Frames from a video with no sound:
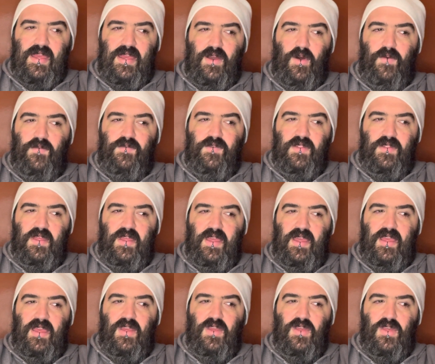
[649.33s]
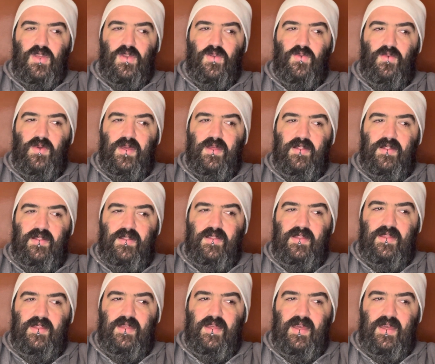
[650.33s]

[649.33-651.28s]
hopefully you will